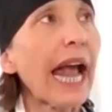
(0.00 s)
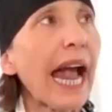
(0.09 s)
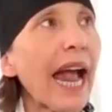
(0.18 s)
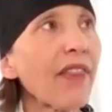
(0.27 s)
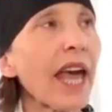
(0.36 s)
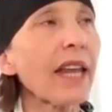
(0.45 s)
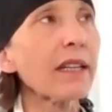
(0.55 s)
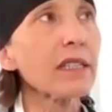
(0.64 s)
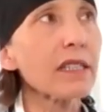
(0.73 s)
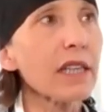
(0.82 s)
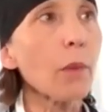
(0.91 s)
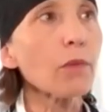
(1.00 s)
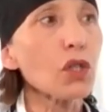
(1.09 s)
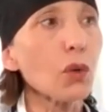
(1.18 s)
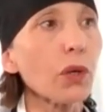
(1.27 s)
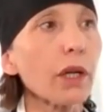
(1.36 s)
and then some
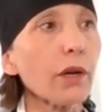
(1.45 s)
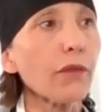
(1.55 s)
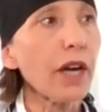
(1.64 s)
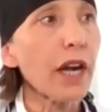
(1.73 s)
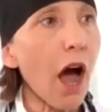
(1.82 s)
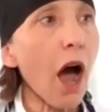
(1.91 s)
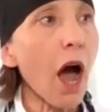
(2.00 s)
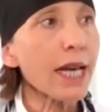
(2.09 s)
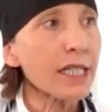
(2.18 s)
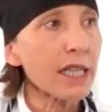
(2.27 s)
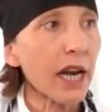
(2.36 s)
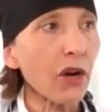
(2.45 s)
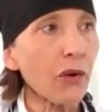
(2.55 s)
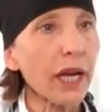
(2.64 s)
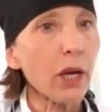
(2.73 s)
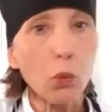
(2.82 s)
sort of
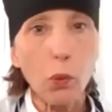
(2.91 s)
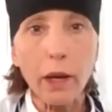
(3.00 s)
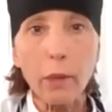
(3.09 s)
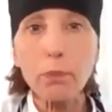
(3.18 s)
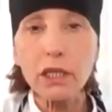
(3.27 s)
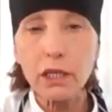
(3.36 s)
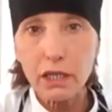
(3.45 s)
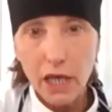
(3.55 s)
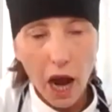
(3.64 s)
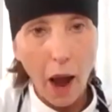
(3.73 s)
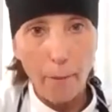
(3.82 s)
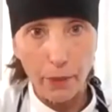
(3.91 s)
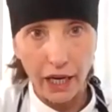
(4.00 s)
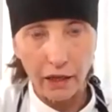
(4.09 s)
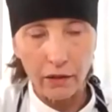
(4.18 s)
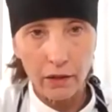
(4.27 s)
non-dairy whipped topping.